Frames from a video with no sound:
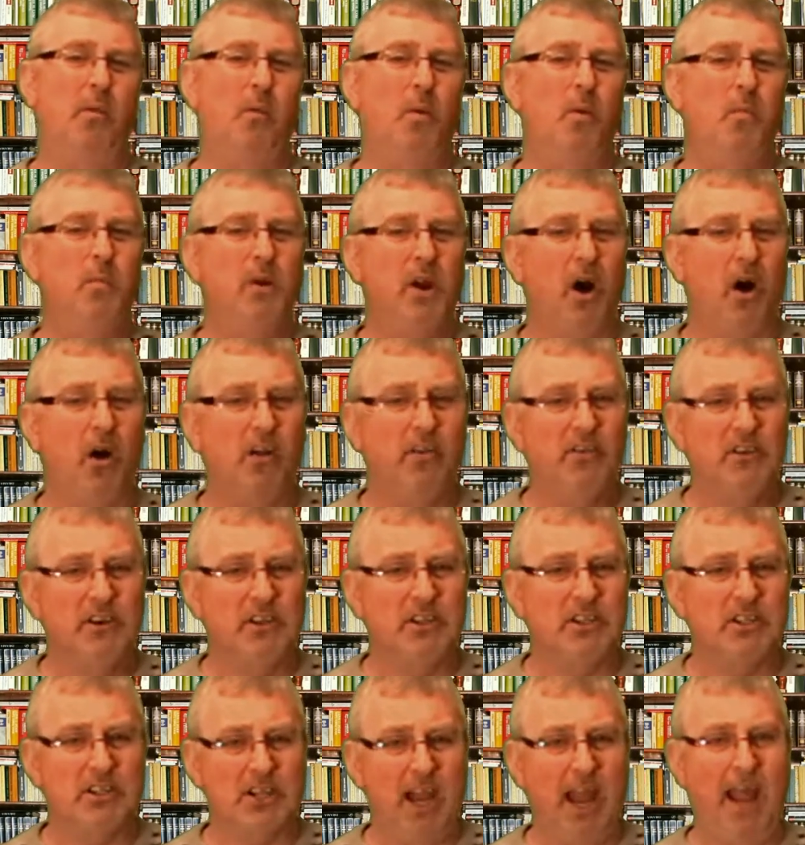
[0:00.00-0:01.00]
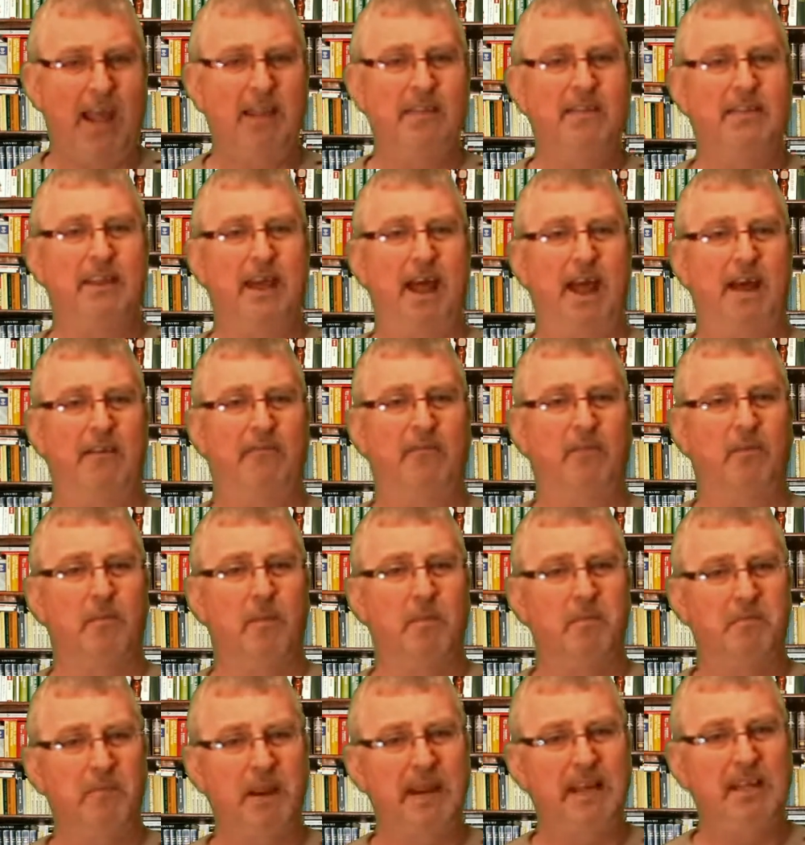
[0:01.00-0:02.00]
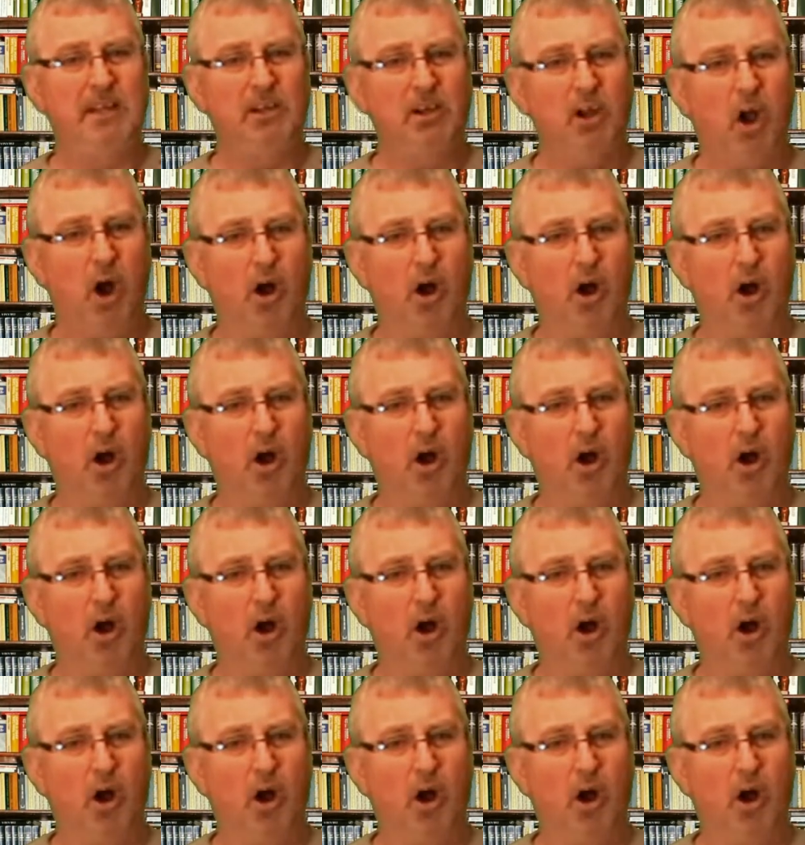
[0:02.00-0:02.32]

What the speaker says: and when we understand that from a meat